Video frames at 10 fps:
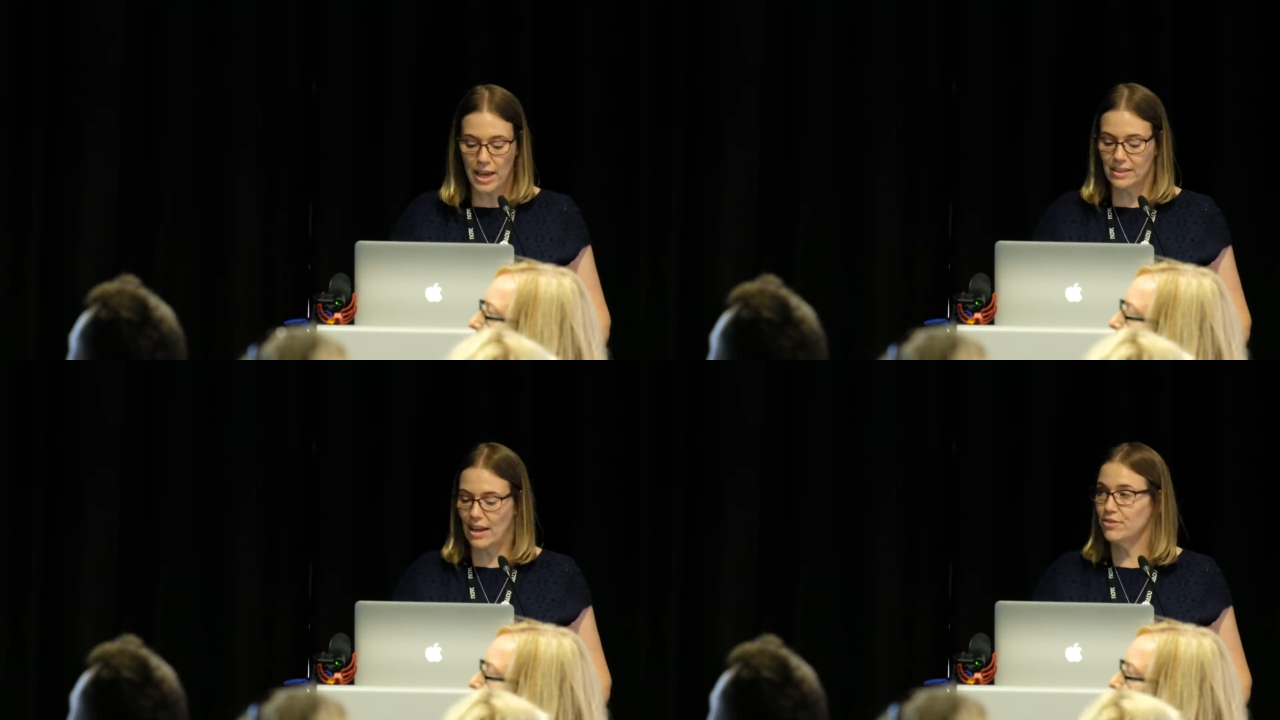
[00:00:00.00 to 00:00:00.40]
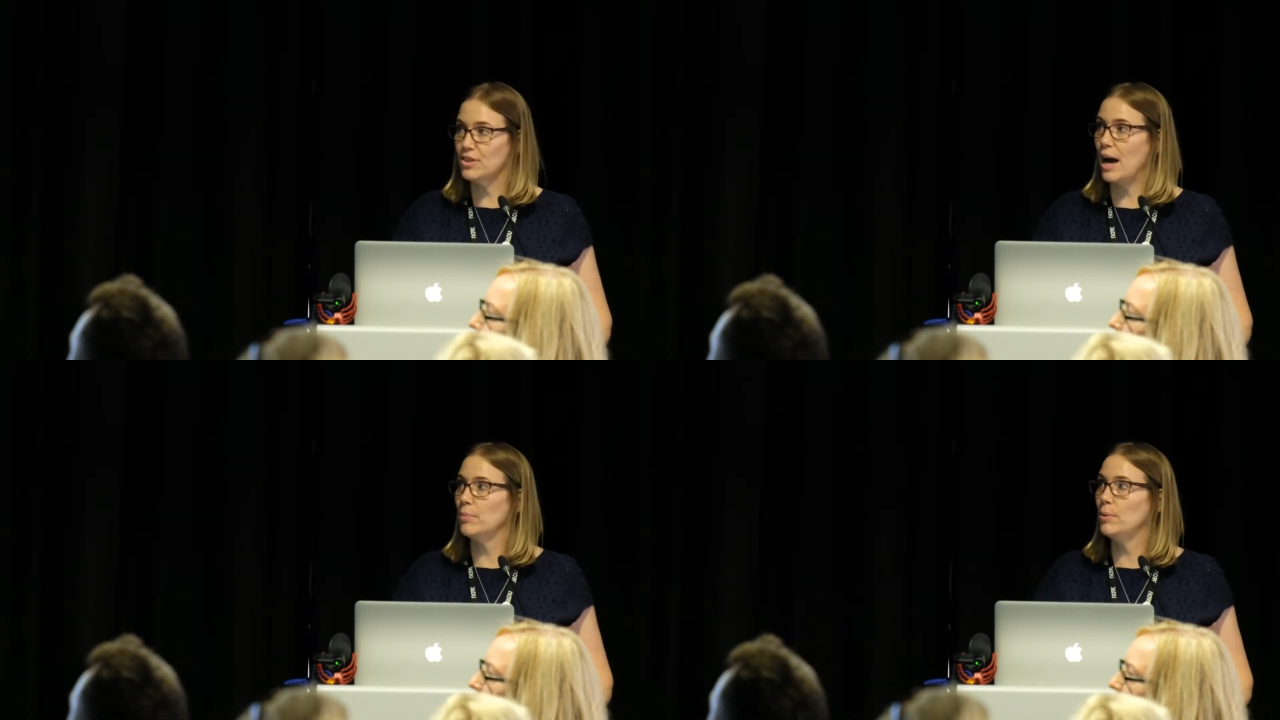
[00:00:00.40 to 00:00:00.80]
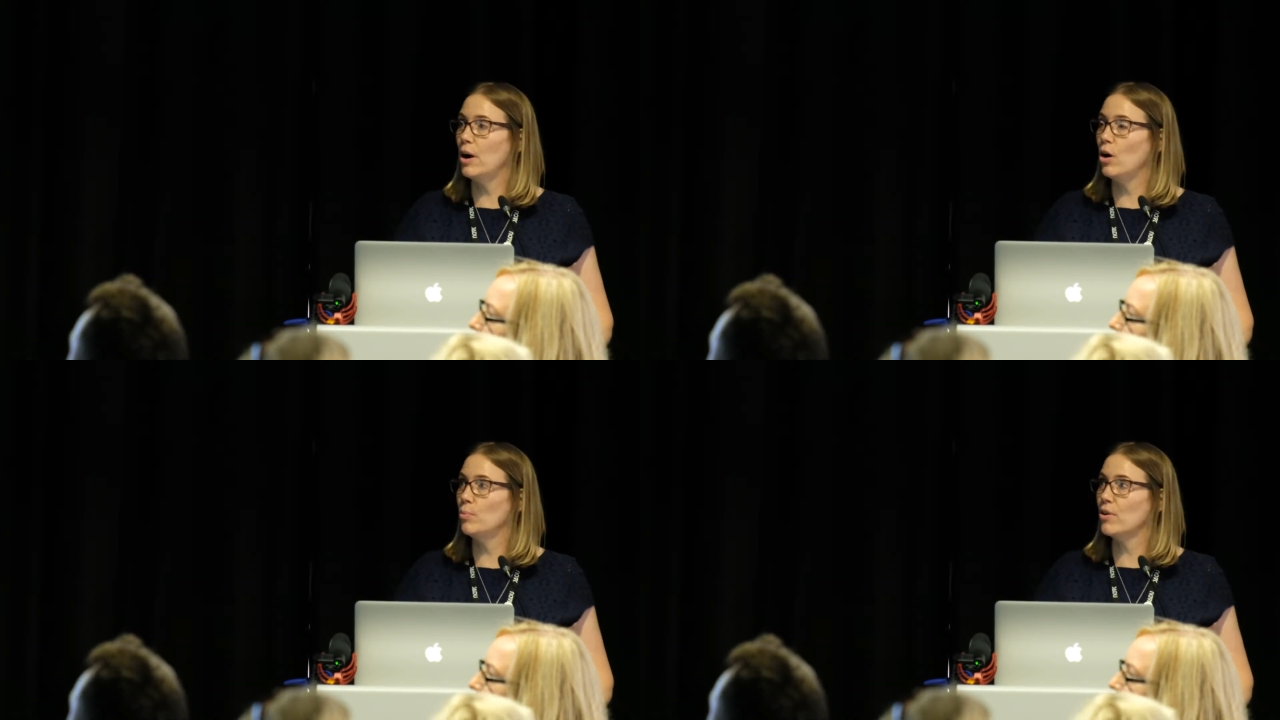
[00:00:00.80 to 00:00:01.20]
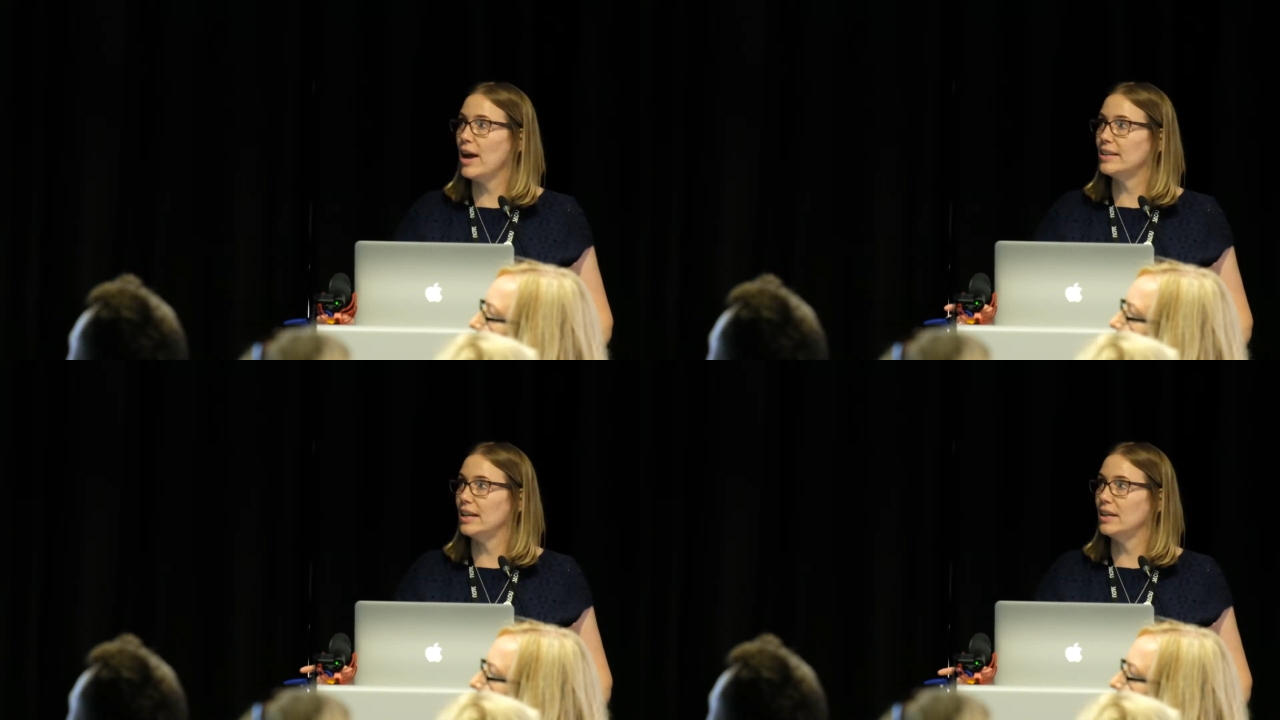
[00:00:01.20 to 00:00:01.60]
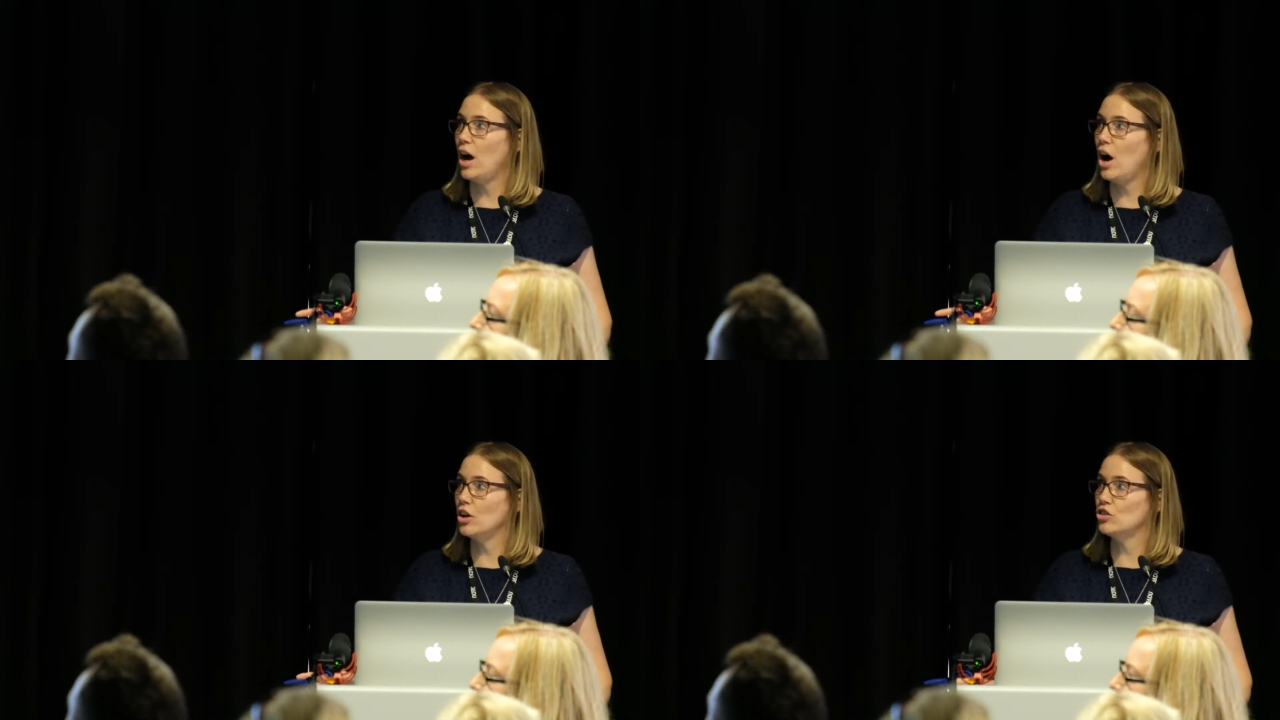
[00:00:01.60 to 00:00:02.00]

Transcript: 2 years after that, we were upgrading